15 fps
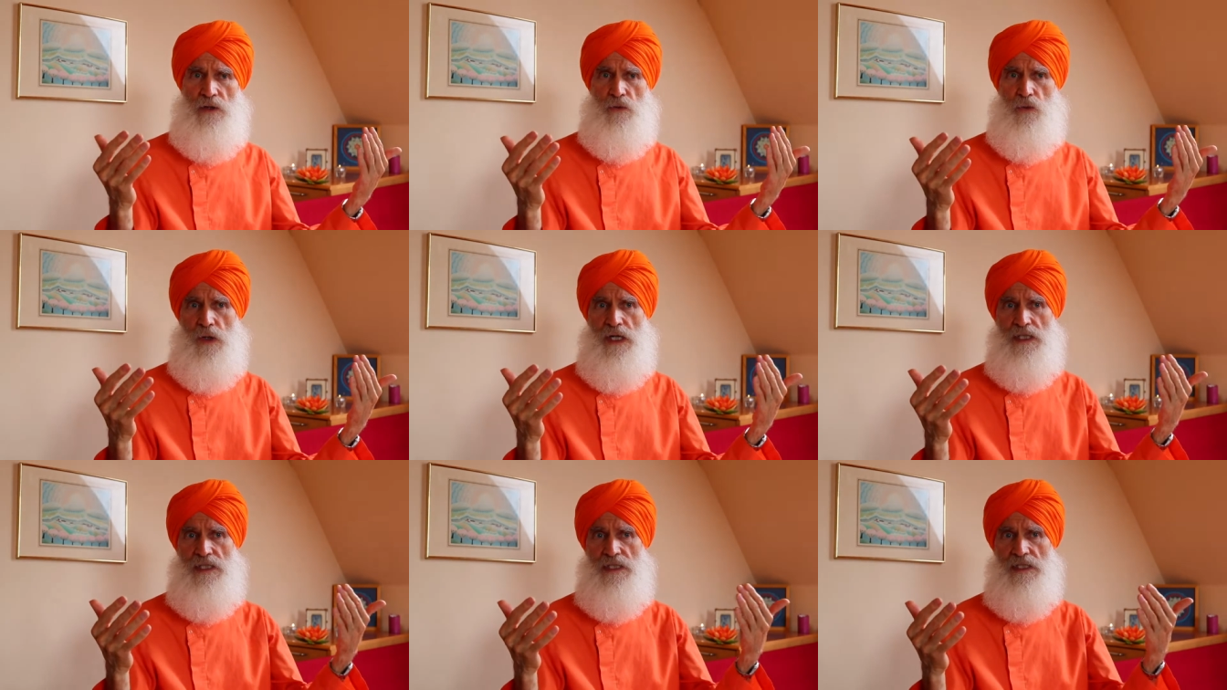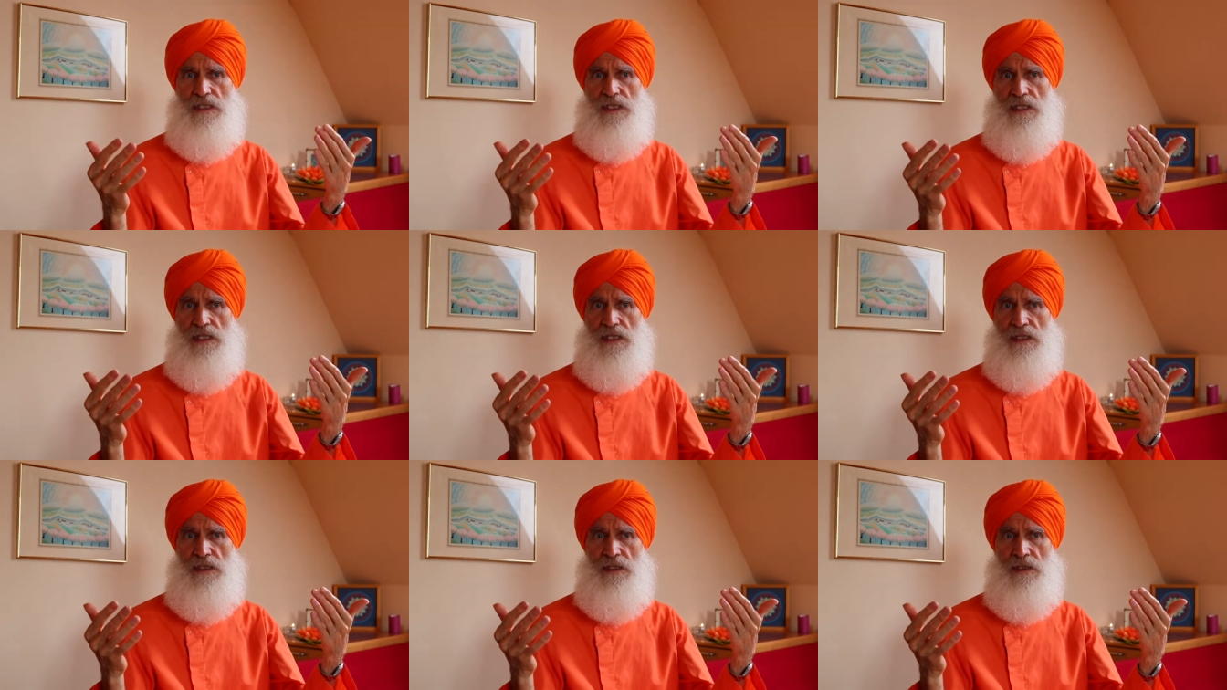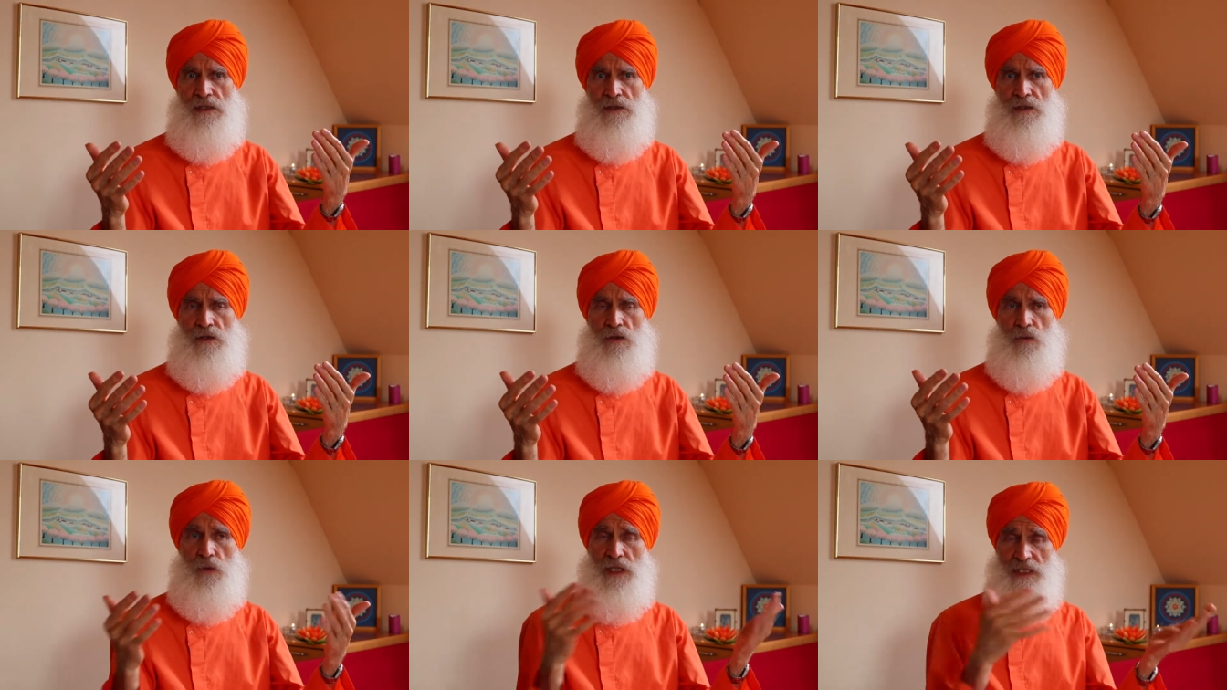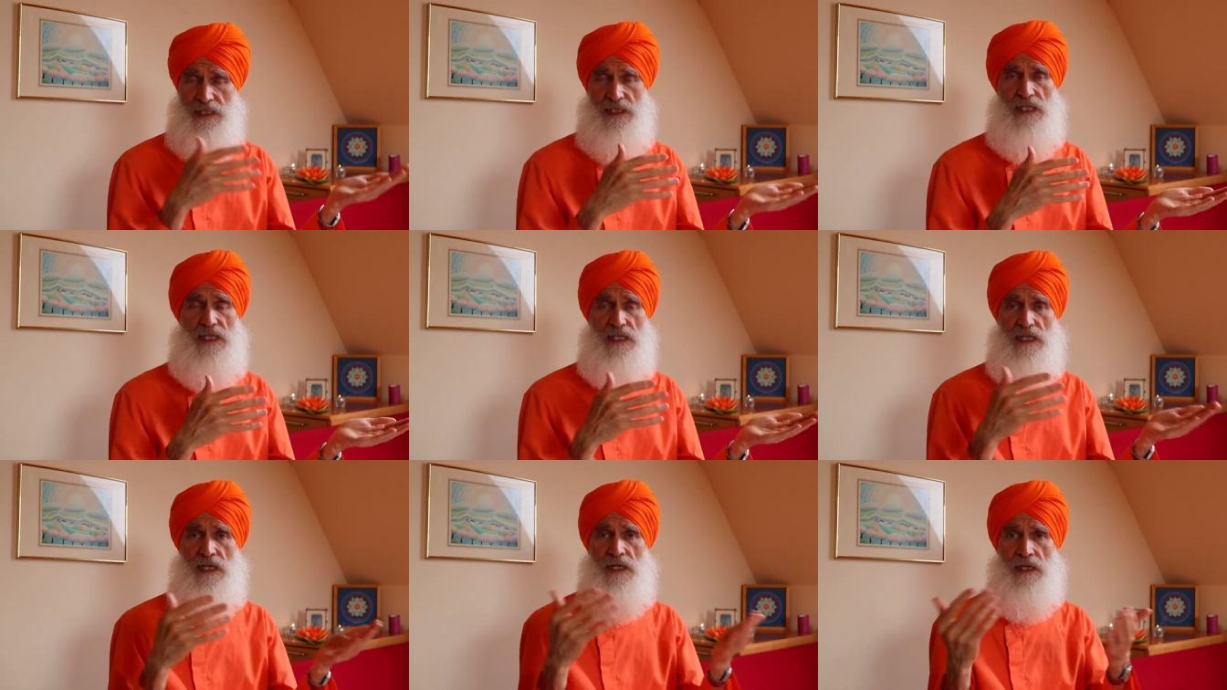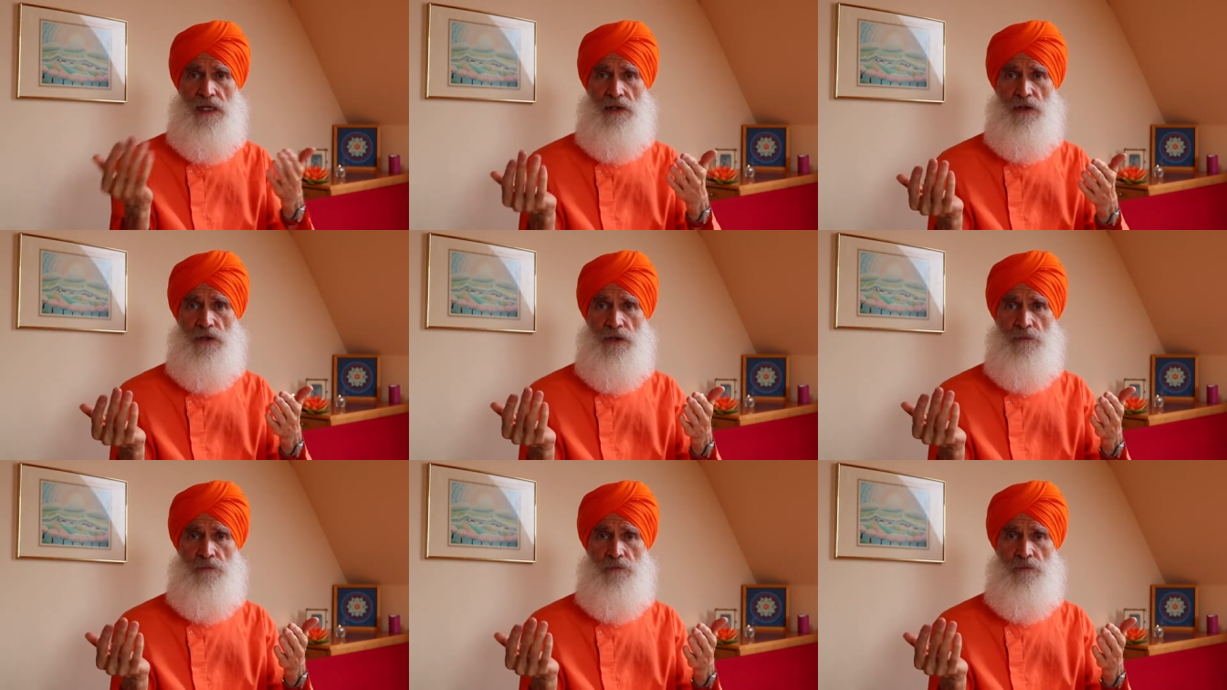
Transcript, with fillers: and one scene, one scene and another.